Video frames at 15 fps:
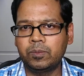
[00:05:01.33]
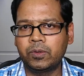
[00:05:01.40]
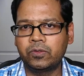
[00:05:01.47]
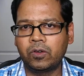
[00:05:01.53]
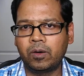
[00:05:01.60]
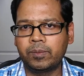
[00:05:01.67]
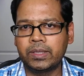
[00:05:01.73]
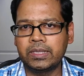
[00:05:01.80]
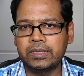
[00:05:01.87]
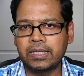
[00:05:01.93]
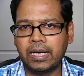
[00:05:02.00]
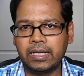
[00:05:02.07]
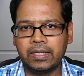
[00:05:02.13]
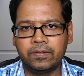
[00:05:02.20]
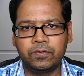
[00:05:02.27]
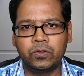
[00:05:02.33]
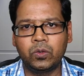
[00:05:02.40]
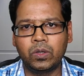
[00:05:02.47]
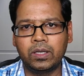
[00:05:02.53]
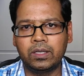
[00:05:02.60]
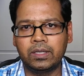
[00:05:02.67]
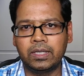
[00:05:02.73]
good performance and if
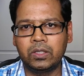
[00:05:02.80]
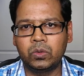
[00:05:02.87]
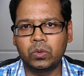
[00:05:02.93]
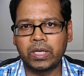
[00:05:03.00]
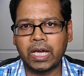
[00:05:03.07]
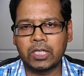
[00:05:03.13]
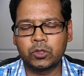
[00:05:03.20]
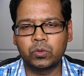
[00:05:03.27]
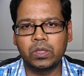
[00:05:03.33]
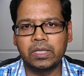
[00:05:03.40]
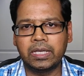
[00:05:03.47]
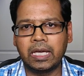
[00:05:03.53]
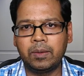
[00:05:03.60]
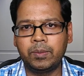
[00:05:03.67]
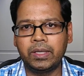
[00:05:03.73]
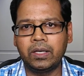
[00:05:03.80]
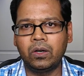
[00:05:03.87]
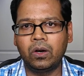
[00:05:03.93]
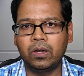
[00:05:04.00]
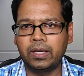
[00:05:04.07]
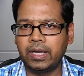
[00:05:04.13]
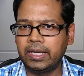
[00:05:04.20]
you are into casual gaming
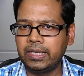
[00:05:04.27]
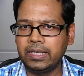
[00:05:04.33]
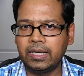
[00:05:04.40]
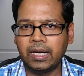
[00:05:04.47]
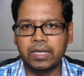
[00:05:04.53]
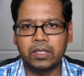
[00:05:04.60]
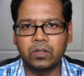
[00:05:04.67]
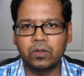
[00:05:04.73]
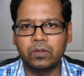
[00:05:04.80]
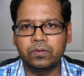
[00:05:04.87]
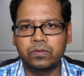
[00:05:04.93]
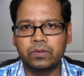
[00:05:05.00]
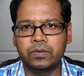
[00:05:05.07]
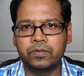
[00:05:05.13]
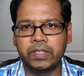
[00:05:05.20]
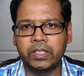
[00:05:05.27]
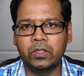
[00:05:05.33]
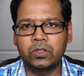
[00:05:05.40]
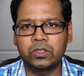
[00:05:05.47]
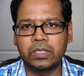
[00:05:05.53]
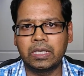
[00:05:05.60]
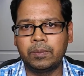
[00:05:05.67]
or any kind of uh,
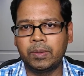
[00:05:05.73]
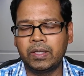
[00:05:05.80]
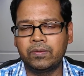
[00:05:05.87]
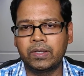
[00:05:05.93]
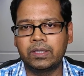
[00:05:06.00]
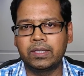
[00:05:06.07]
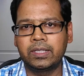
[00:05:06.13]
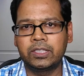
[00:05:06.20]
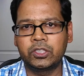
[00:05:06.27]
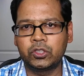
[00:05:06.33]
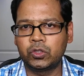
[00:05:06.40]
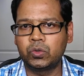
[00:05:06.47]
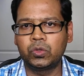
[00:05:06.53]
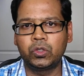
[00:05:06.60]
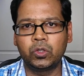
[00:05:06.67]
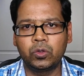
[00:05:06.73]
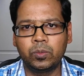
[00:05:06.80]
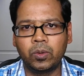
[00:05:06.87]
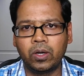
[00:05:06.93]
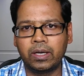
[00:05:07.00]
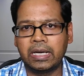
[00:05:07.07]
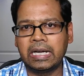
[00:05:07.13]
video streaming, whether it's
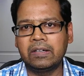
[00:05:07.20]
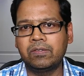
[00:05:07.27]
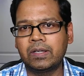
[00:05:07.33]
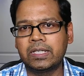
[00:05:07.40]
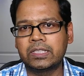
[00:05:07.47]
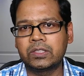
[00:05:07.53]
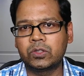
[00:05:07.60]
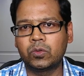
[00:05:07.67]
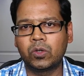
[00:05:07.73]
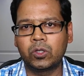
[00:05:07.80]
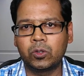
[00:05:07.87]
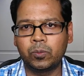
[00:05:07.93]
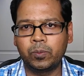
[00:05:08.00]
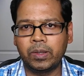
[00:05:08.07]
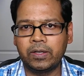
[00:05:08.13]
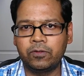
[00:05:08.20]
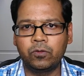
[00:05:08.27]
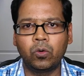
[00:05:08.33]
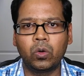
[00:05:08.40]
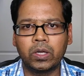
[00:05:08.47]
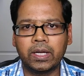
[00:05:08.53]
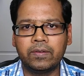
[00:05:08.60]
YouTube or Netflix, you want to play
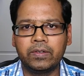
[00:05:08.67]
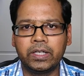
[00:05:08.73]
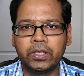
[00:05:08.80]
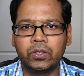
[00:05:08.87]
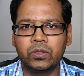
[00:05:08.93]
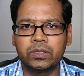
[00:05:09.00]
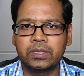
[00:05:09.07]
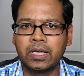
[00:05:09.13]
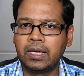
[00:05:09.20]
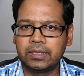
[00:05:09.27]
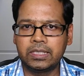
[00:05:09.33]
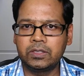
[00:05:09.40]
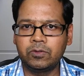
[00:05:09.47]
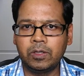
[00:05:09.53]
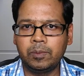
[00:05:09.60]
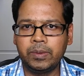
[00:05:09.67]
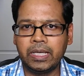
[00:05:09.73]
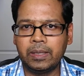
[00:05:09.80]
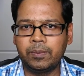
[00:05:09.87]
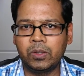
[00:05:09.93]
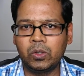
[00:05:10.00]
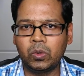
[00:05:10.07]
4K videos, this will be
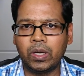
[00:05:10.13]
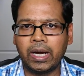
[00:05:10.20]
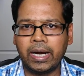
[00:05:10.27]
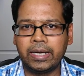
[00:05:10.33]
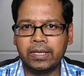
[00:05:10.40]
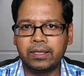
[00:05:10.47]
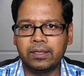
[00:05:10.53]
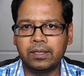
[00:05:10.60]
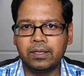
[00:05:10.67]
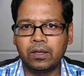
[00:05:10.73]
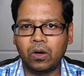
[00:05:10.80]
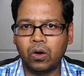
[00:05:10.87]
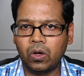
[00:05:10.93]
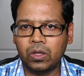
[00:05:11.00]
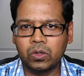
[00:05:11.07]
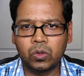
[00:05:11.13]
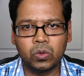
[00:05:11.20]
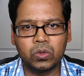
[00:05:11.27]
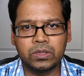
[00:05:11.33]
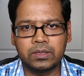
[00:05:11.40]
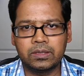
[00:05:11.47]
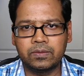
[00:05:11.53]
able to handle all
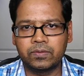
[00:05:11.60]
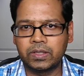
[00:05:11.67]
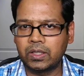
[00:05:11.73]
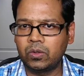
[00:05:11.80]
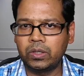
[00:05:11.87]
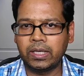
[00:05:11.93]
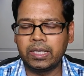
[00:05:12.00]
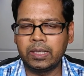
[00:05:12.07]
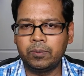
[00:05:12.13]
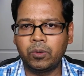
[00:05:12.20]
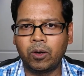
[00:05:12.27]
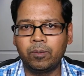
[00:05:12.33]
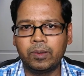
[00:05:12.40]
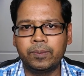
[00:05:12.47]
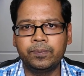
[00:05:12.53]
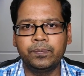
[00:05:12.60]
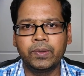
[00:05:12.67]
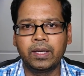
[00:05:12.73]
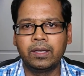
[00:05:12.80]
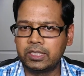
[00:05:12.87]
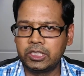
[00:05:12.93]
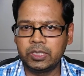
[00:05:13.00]
those without any
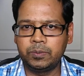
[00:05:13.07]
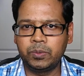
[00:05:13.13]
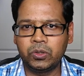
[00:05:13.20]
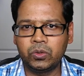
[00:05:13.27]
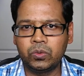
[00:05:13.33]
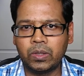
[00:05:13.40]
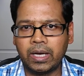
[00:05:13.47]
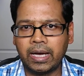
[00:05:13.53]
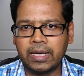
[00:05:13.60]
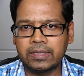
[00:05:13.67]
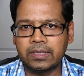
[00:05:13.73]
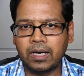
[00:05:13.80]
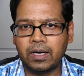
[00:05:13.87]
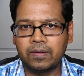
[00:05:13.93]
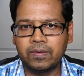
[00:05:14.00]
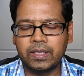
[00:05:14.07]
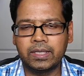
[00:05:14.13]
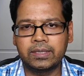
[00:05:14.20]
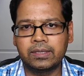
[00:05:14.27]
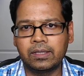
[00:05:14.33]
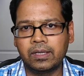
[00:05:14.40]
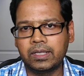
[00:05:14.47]
problem. The GPU has hardware
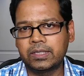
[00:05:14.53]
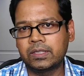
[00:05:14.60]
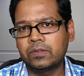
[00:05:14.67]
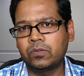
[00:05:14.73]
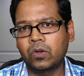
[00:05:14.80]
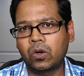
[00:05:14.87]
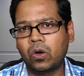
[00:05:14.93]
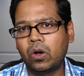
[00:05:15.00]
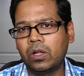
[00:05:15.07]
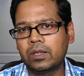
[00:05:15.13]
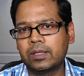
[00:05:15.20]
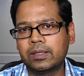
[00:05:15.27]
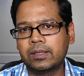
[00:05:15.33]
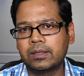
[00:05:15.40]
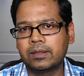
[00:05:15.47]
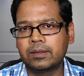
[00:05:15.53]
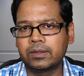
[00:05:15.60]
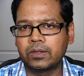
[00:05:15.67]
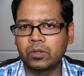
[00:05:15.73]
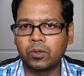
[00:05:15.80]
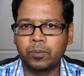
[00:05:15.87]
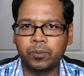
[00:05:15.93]
acceleration for all the
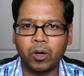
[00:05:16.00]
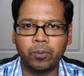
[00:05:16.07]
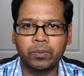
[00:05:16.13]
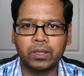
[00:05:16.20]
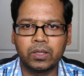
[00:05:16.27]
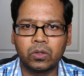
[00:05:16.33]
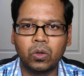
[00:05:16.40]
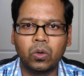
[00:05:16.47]
you know popular